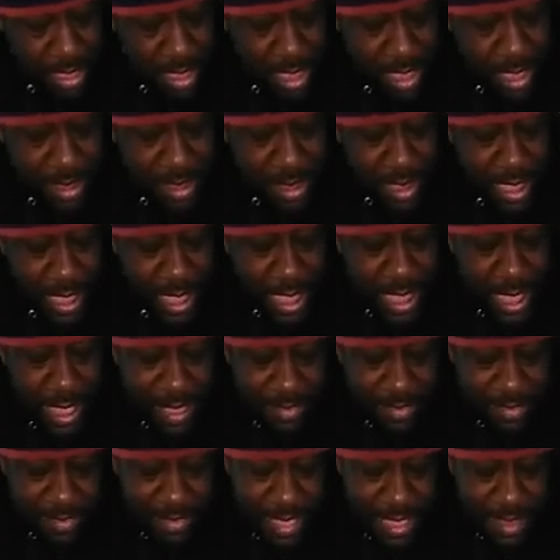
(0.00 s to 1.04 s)
And
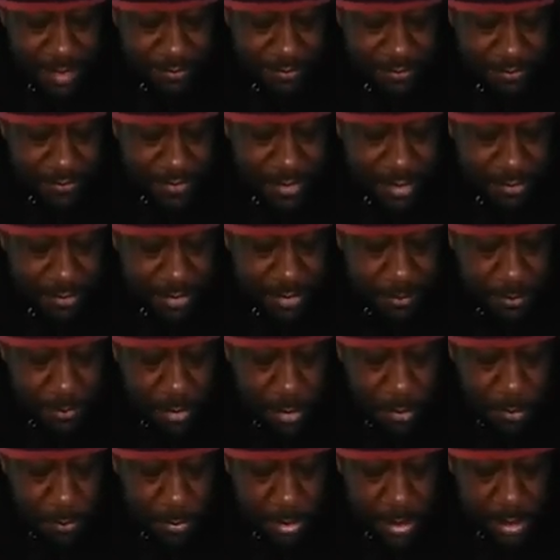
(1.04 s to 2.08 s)
at that very
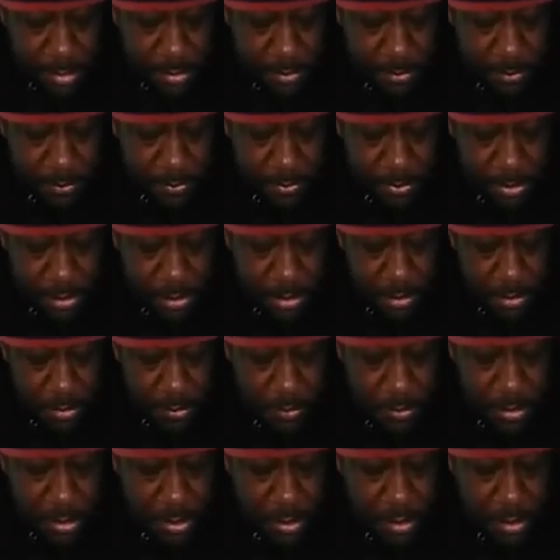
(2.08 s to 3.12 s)
moment,
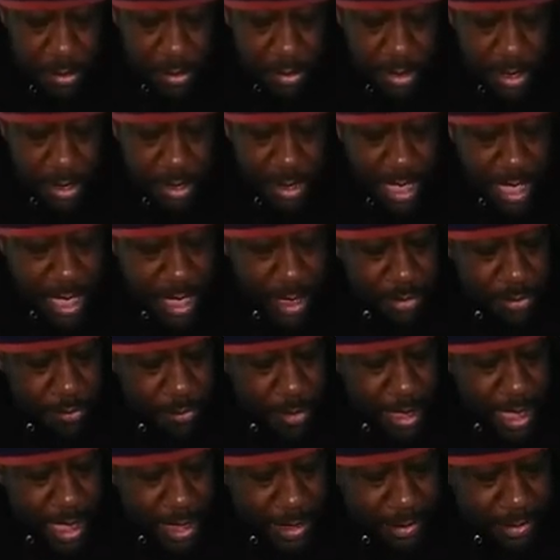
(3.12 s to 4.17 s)
we heard a loud
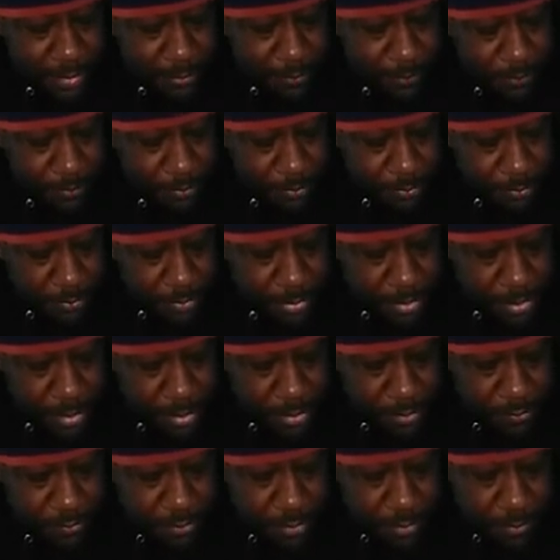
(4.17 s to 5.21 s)
whack.
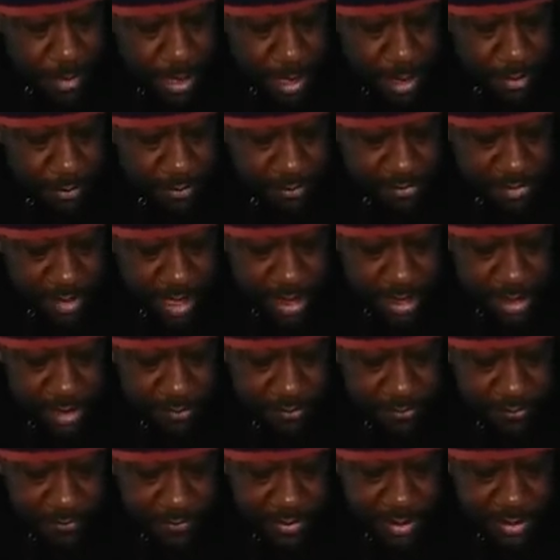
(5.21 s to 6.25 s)
From outside in the
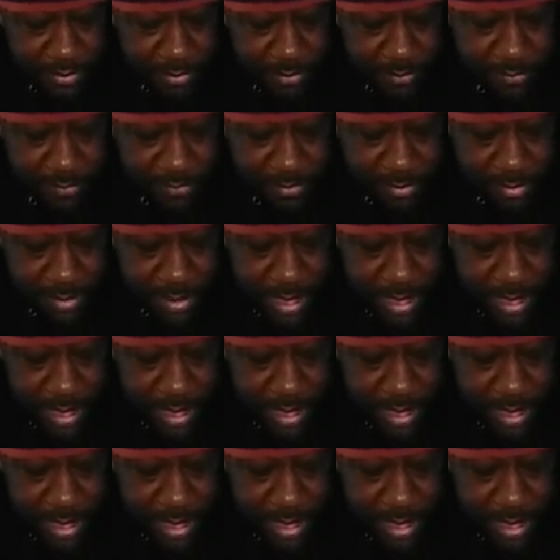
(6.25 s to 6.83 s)
fields